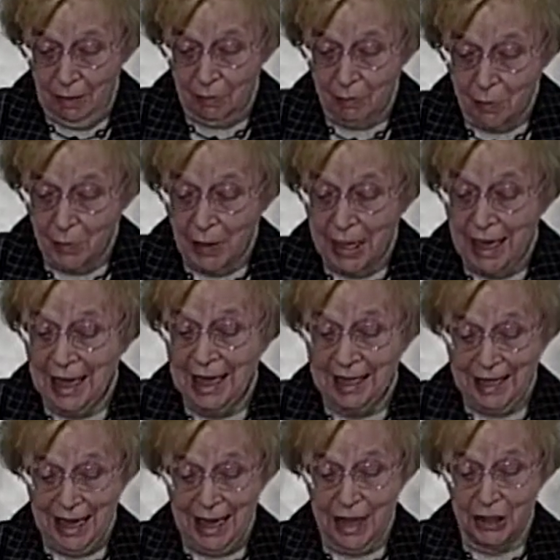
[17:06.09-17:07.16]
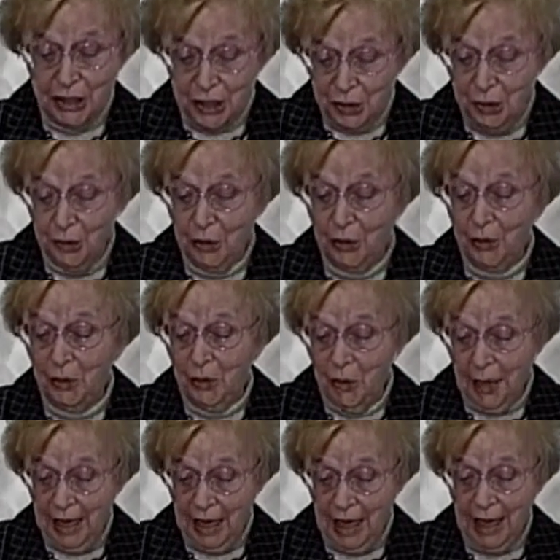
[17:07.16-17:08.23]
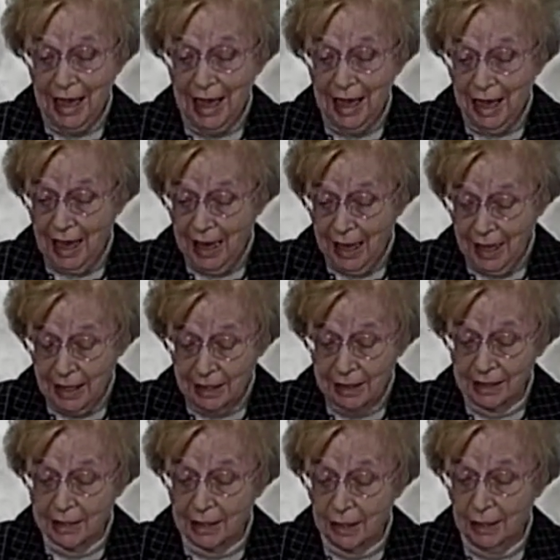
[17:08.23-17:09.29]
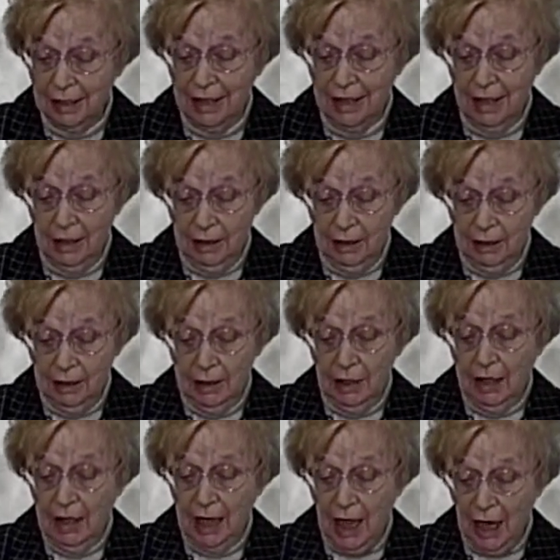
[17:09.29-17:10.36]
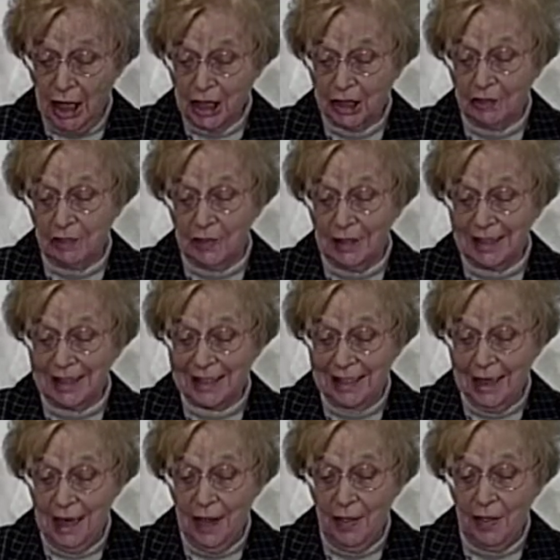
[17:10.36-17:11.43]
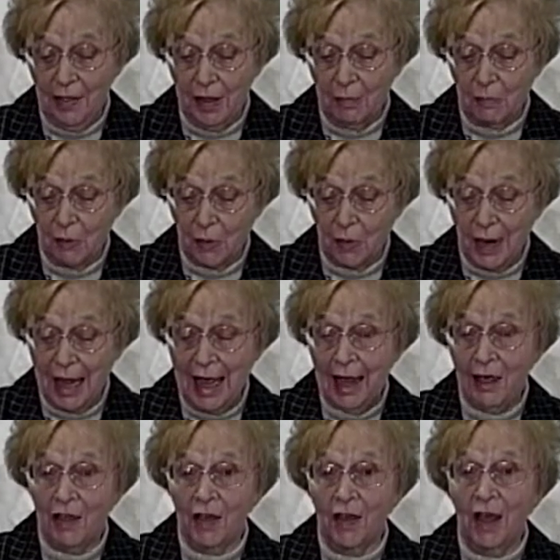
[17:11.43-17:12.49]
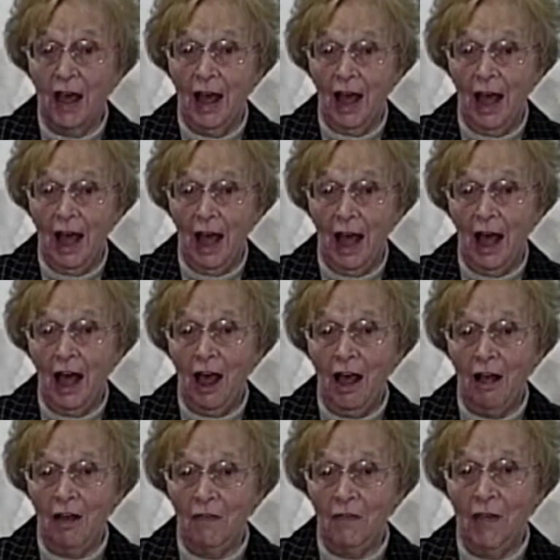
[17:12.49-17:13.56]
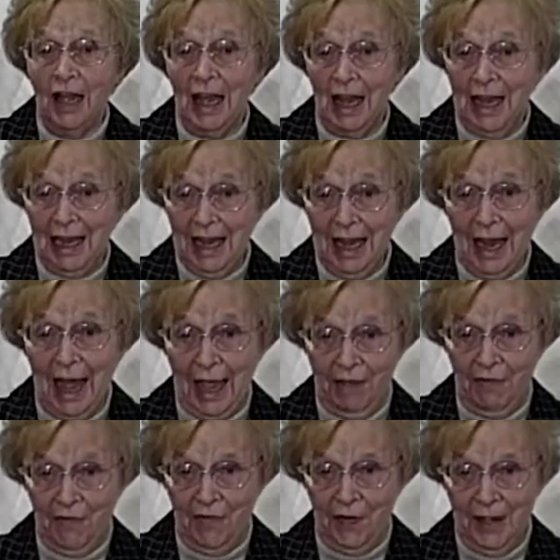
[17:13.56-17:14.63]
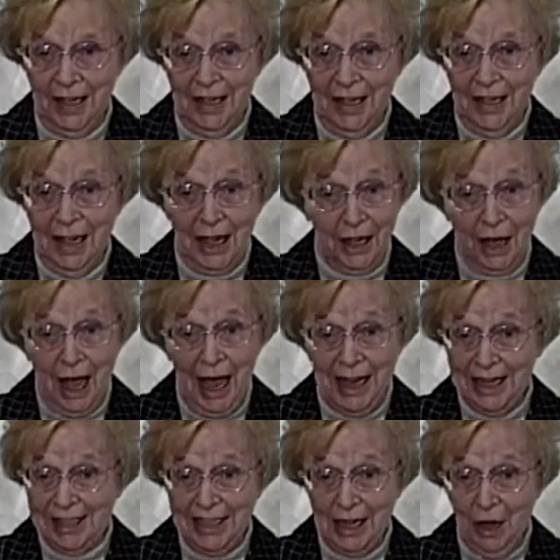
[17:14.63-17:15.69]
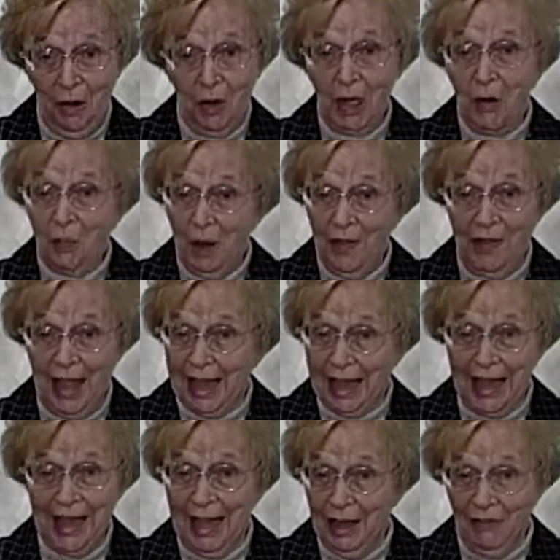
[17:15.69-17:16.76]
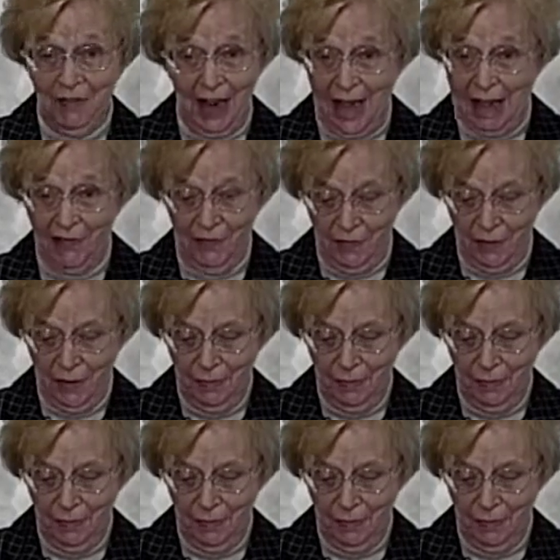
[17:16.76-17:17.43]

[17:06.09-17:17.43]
breathed into his nostrils, the breath of life. God is the only one that can give life.